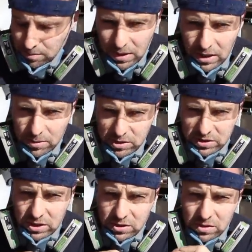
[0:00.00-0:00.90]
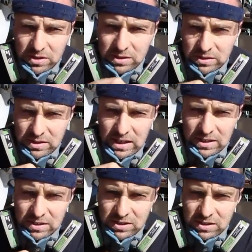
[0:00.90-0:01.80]
but I'm just going to do this as a
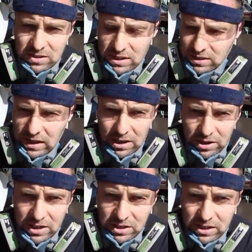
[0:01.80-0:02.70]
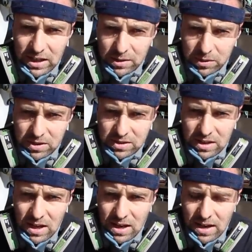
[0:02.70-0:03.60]
test just to see can I actually cut it with this.
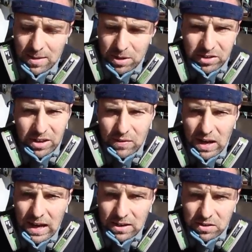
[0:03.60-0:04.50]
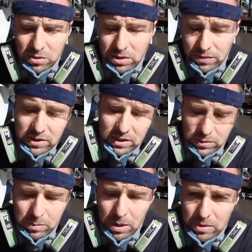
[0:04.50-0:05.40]
Um, I don't have a handsaw, if I did it
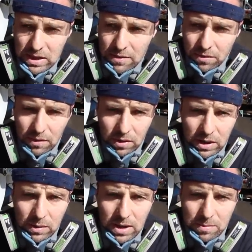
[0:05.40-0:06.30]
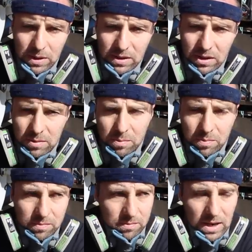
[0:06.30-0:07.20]
would probably take forever anyway, but I'd
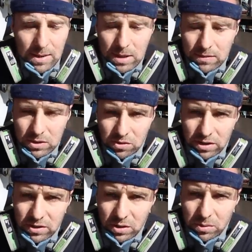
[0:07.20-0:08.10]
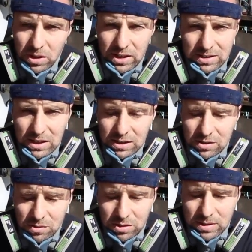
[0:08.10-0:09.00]
maybe even try and do it with like a tenon
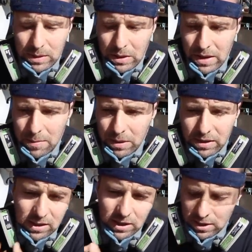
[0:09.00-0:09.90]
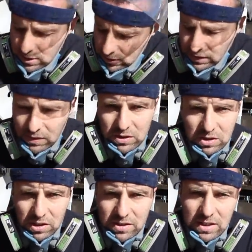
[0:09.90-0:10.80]
saw or something like that, but give this a
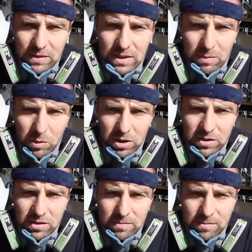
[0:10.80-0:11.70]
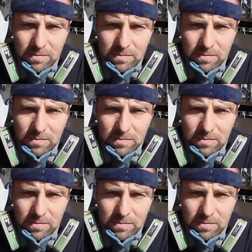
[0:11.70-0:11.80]
shot and see if it even works.